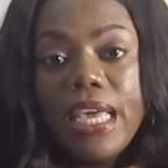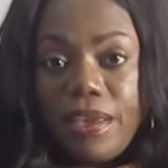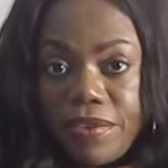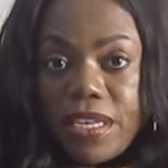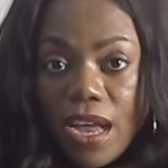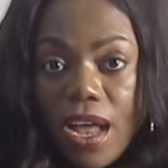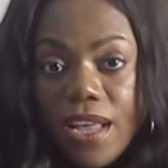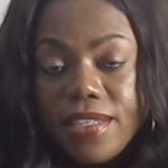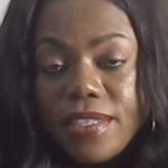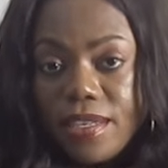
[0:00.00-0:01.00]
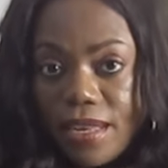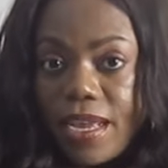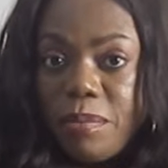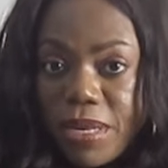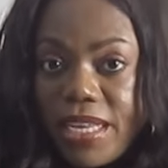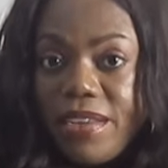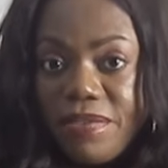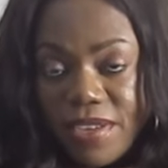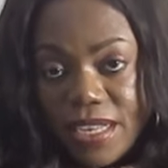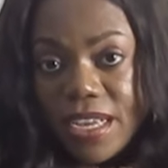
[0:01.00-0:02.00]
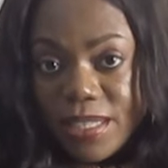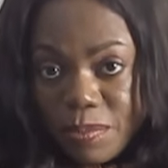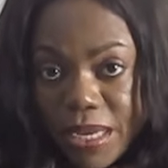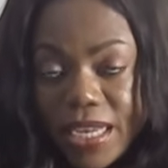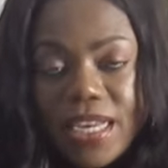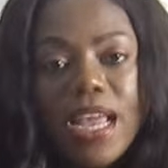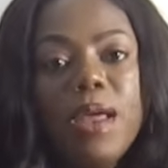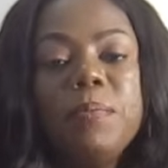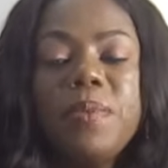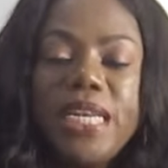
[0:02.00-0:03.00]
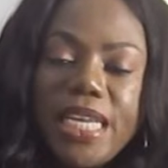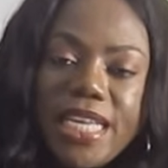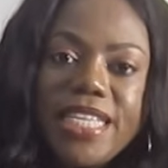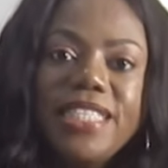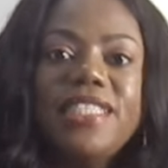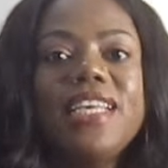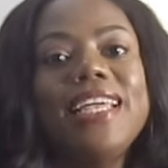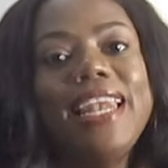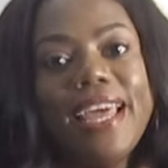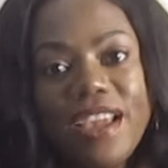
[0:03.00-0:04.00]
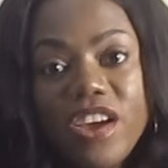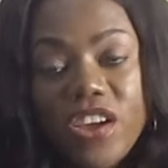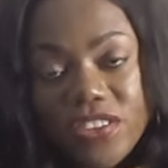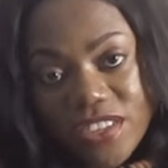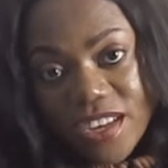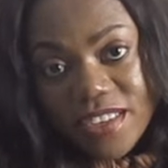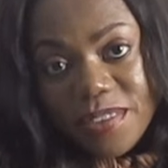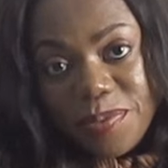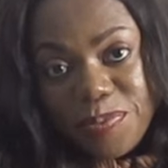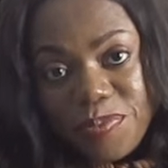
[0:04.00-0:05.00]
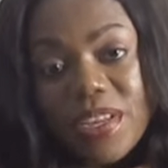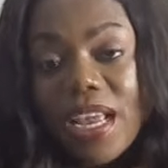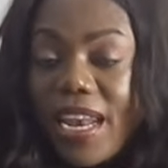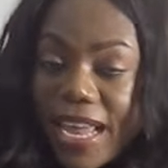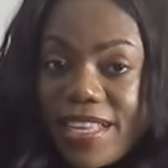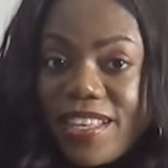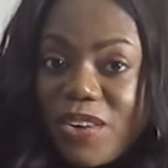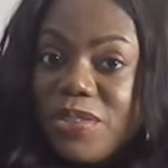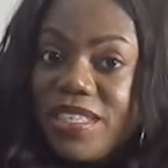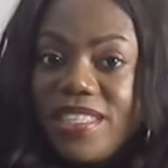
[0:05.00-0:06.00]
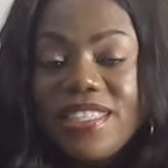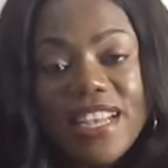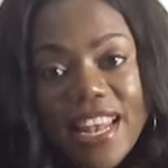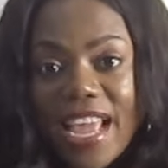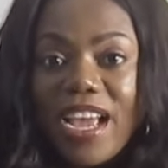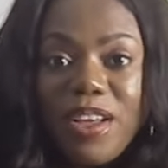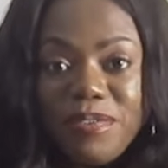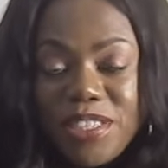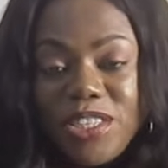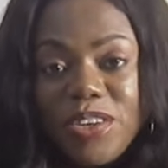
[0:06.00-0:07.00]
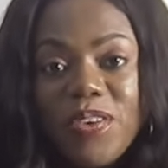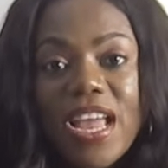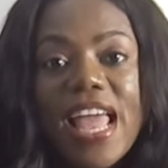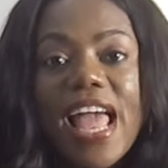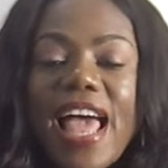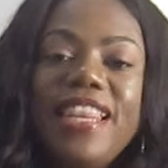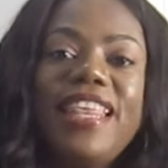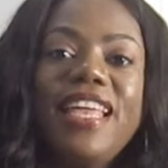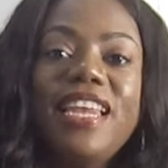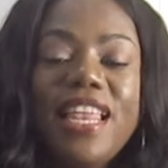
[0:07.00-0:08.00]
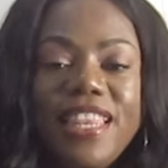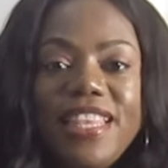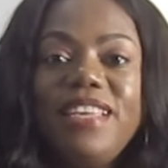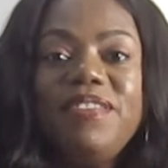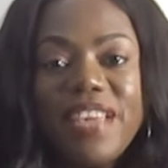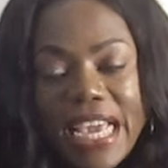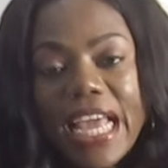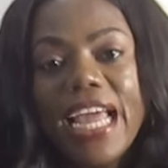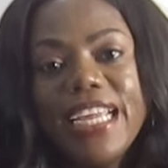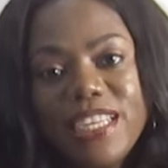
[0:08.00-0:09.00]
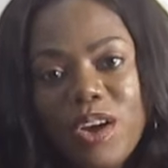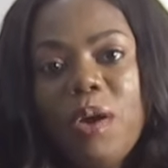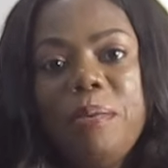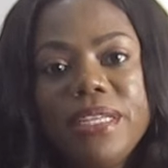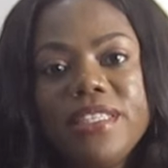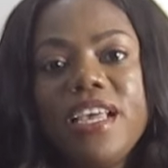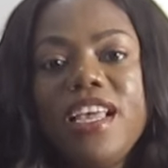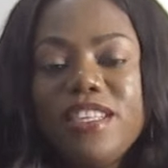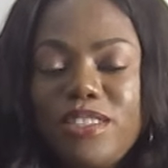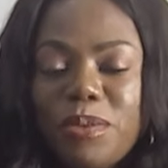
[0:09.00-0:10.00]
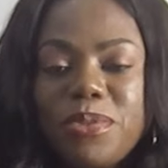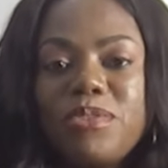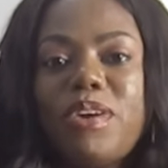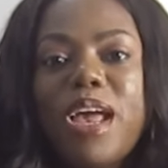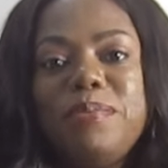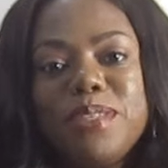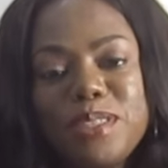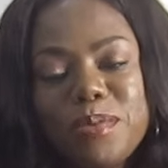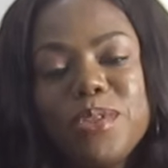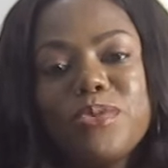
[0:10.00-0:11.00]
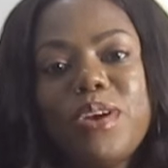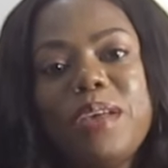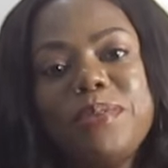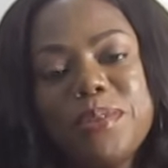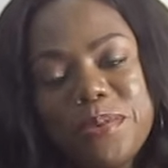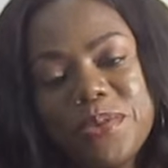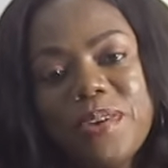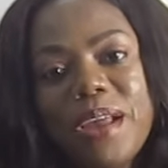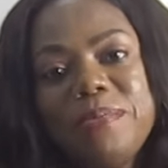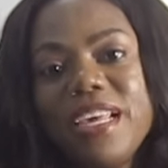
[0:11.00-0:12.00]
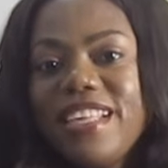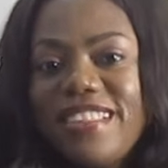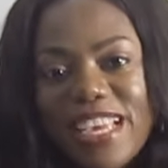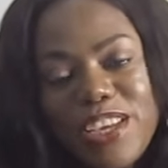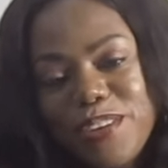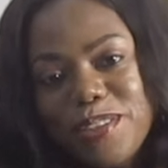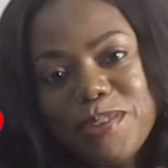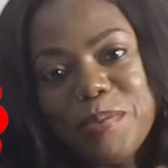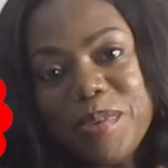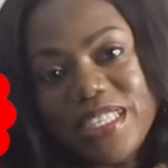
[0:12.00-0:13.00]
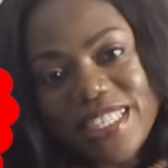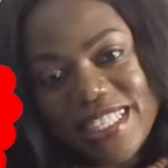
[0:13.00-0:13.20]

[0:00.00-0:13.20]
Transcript: If it has, like I believe it has been, please like our channel, like the content, like our video, and then leave a kind comment. Subscribe. Thank you so much.